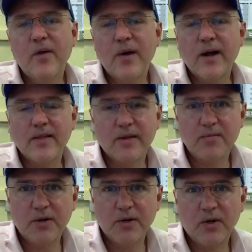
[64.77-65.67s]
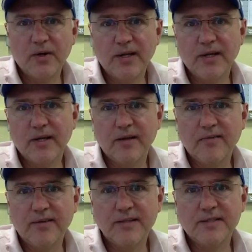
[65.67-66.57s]
rather than purely in a
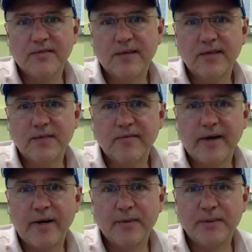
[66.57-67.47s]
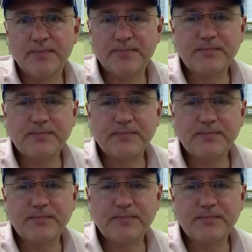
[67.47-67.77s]
face-to-face environment.